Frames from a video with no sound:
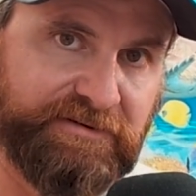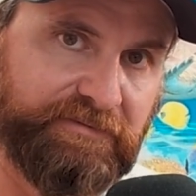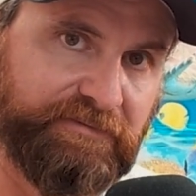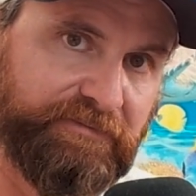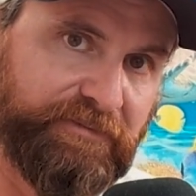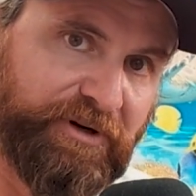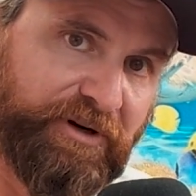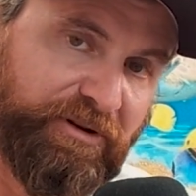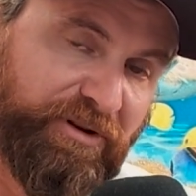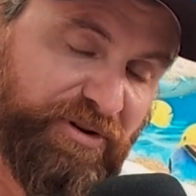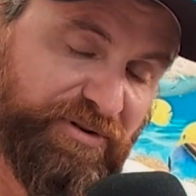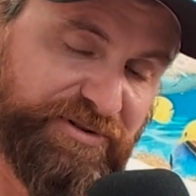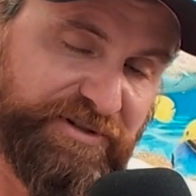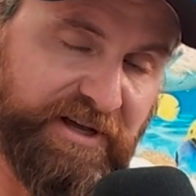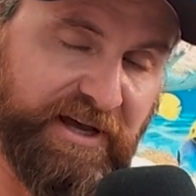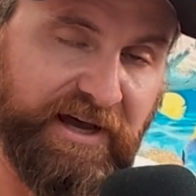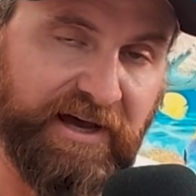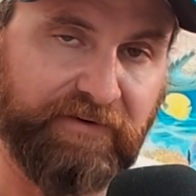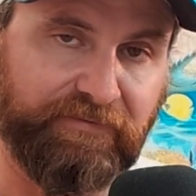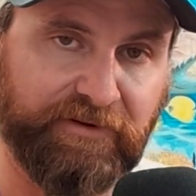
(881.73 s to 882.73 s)
or close
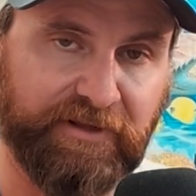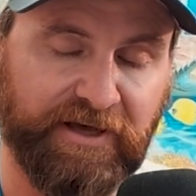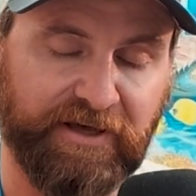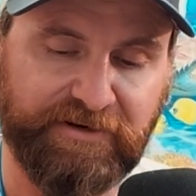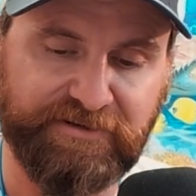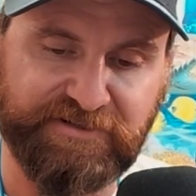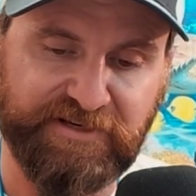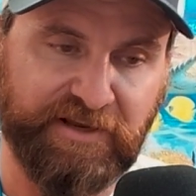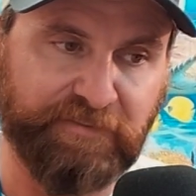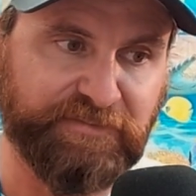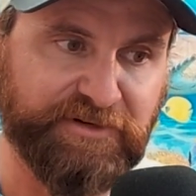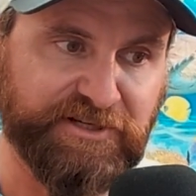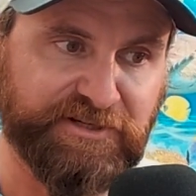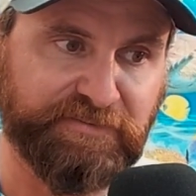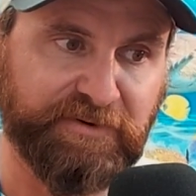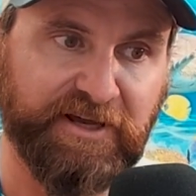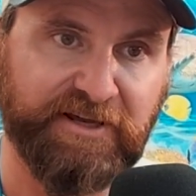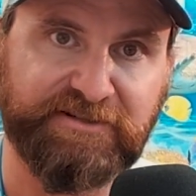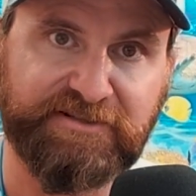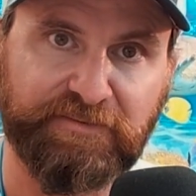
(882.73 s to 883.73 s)
to half of that is empty
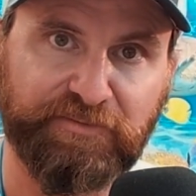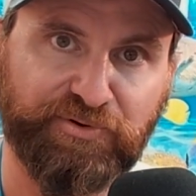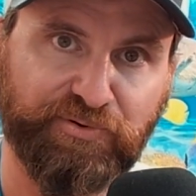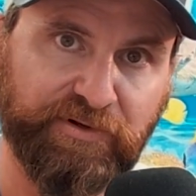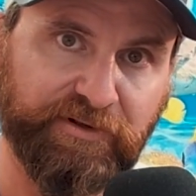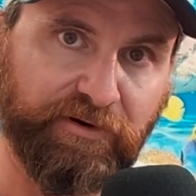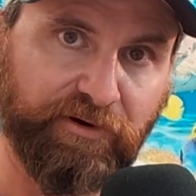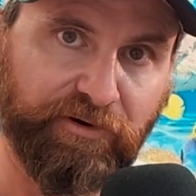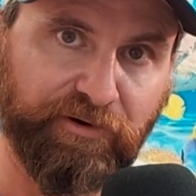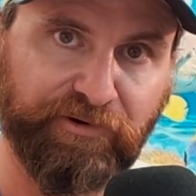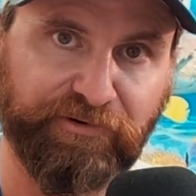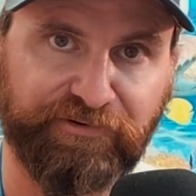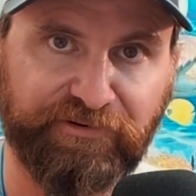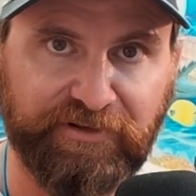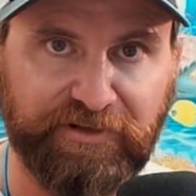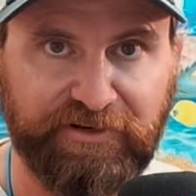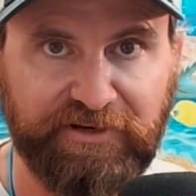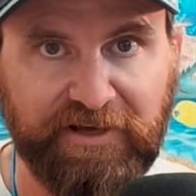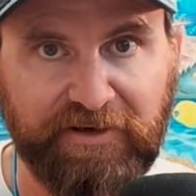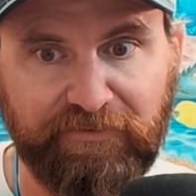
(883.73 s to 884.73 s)
space in between the holes,
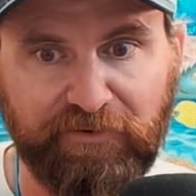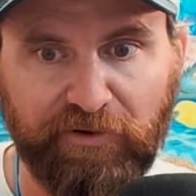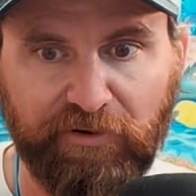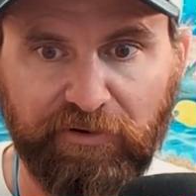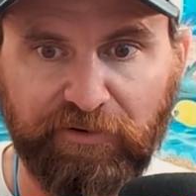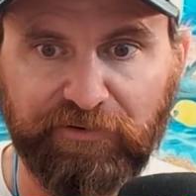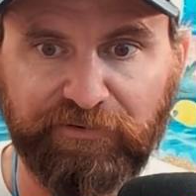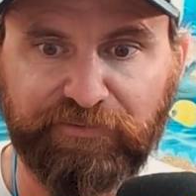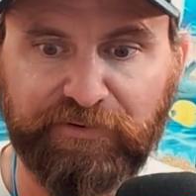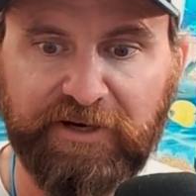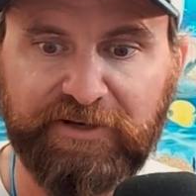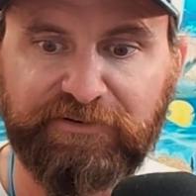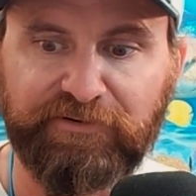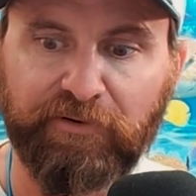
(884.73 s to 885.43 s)
and then you have the holes, right?